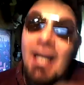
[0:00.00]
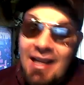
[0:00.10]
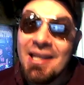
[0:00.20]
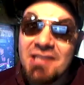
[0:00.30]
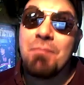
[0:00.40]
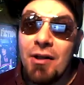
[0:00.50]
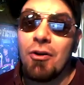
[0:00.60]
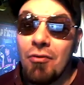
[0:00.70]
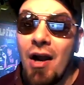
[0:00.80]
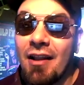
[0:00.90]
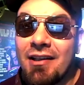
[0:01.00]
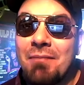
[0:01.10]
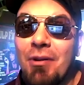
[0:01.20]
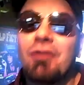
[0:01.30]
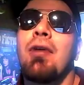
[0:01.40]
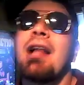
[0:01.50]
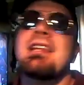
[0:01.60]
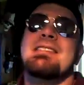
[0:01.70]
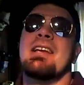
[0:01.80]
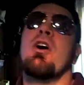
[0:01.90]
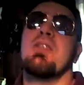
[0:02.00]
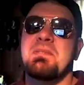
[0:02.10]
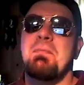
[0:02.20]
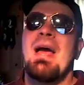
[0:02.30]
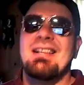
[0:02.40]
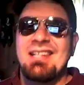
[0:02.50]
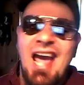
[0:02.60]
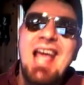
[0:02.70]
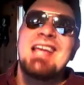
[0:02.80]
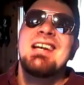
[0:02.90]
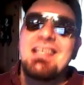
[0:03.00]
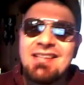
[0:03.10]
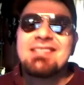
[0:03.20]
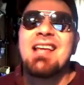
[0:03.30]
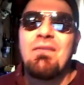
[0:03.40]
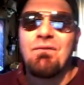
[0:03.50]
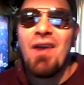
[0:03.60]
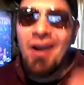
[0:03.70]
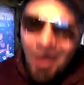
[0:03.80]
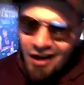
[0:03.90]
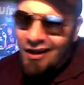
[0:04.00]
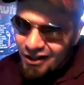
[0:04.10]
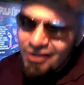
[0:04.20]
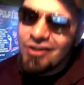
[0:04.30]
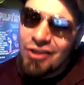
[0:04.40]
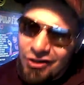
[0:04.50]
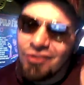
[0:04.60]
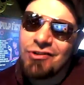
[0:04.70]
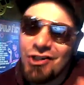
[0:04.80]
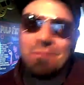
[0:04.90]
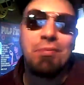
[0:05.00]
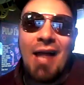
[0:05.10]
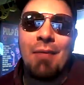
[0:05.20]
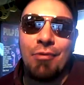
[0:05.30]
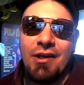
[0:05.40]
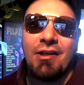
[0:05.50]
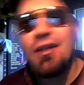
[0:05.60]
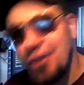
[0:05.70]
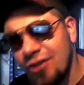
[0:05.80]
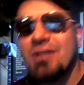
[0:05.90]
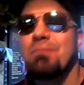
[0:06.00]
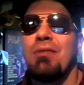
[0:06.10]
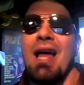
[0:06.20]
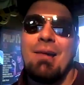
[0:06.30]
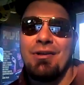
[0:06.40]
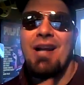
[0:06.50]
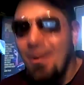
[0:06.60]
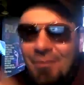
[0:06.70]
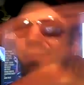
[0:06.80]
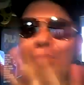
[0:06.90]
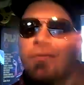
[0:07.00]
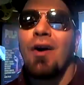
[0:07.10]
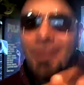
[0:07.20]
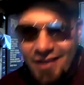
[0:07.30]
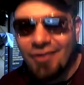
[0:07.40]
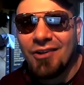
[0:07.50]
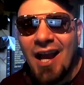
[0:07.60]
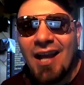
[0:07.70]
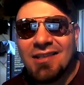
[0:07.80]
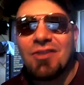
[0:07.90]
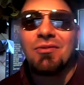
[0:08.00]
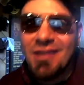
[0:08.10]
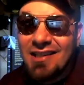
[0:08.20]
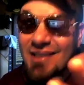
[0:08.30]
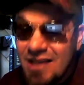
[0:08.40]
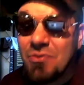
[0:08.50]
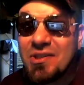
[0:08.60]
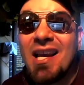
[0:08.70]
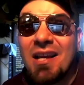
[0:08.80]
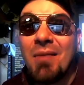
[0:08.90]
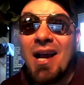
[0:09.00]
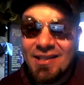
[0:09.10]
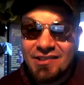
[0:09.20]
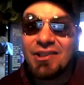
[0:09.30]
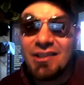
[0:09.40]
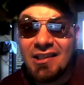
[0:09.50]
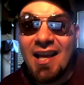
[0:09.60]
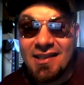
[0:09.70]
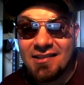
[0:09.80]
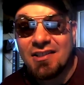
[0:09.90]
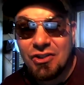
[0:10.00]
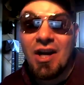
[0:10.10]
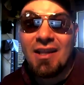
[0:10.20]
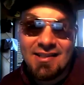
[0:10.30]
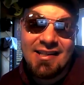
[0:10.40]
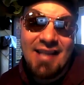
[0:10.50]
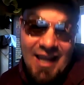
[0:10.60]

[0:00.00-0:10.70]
against Bill O'Reilly. Bill O'Reilly's like on his back like, hey, this ain't fair. You're just blabbering. You're just blabbering. I'm going to move on to the other guy. So he was kicking my ass a little less. Let's try this